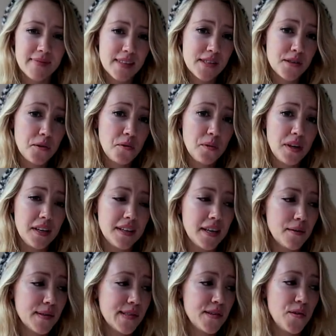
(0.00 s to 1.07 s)
screw it.
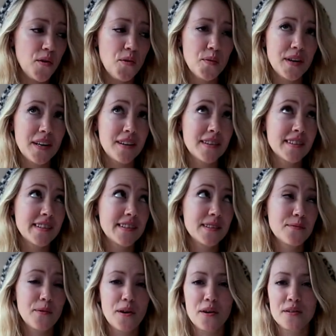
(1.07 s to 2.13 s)
There is nobody else in
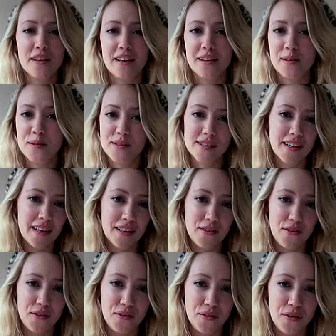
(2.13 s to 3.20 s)
this world that looks like
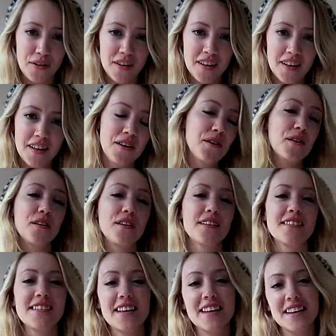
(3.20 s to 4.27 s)
you do, who
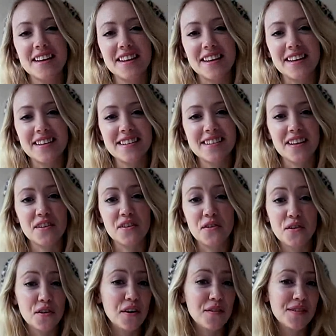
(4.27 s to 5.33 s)
has seen the things that
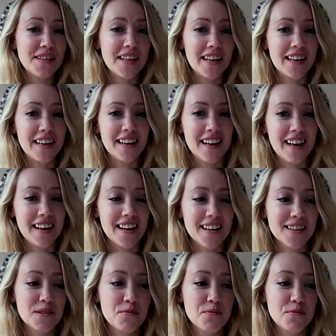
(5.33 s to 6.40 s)
you have seen and
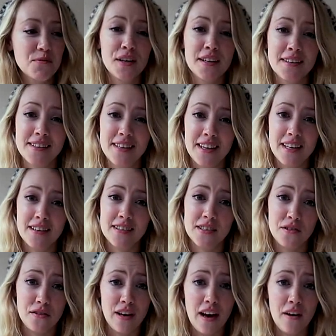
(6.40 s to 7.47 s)
experienced the things
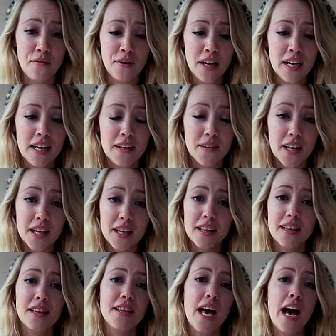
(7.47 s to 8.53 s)
that you have. Like,
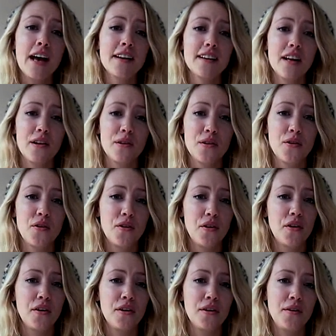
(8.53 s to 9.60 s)
that
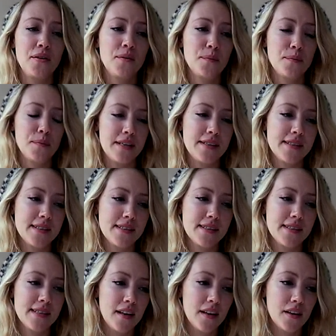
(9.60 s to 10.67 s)
alone means
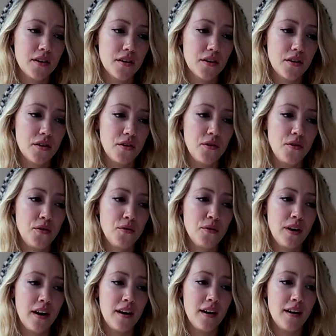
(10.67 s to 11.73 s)
that you
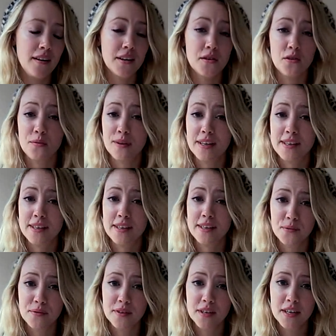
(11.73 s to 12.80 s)
are
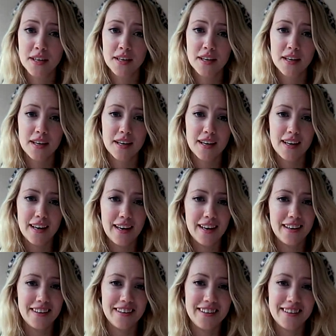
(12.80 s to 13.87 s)
irreplaceable.
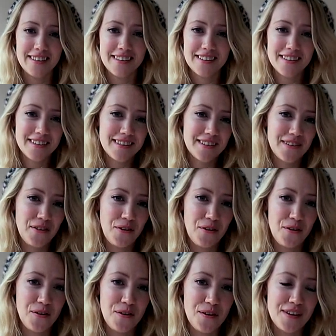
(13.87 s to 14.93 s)
And
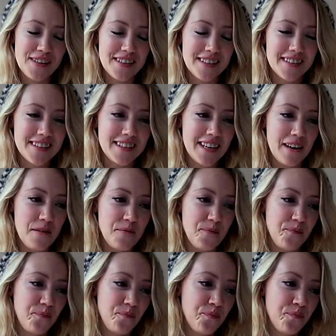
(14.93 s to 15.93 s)
so just yeah,